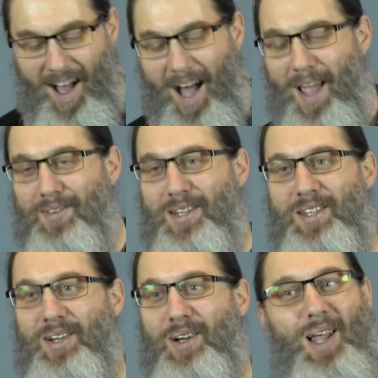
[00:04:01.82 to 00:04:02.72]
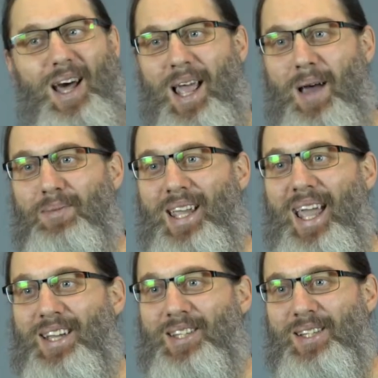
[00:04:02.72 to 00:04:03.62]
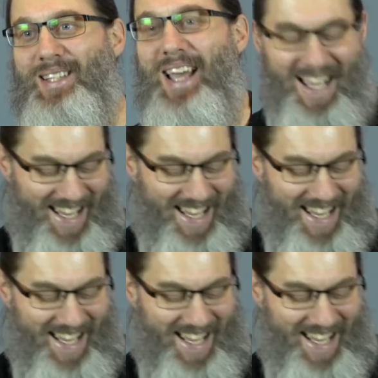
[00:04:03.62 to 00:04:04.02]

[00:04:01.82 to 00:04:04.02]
I've considered a lot of applications.